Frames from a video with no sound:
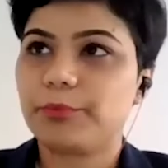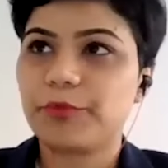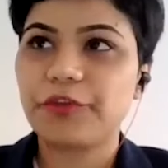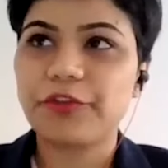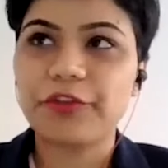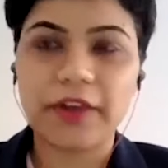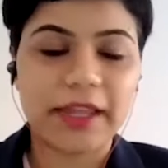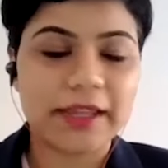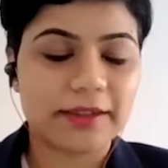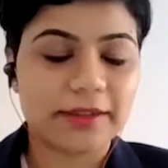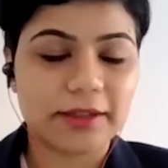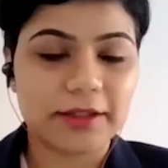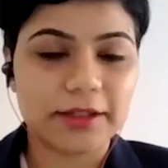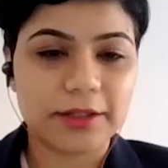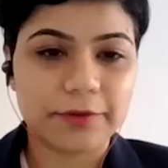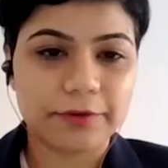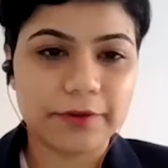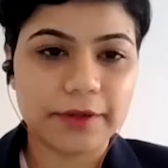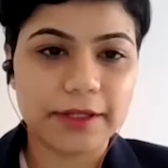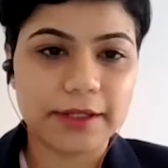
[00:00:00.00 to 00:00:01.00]
face a
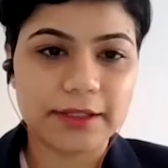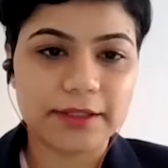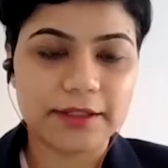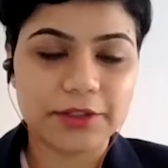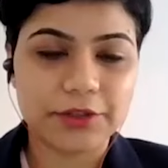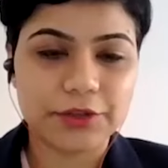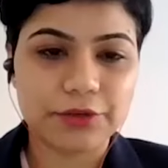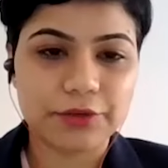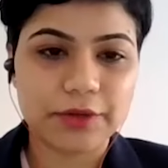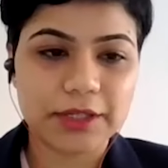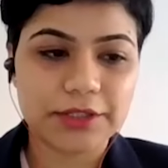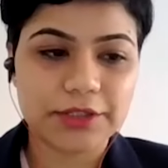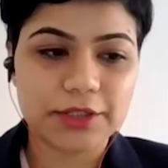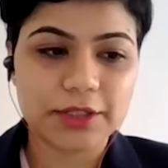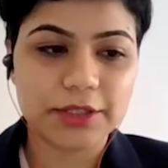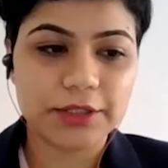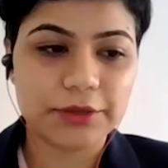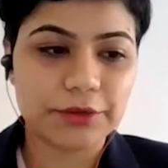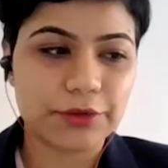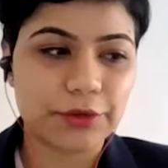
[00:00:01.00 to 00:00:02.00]
difficult
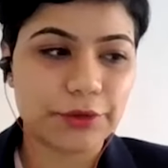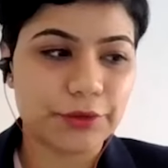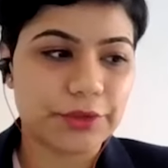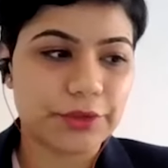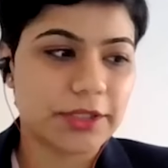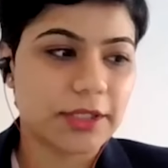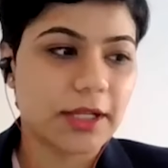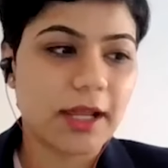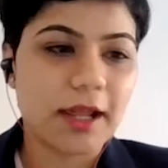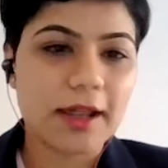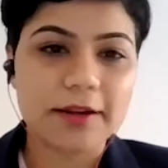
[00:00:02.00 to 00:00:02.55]
situation you don't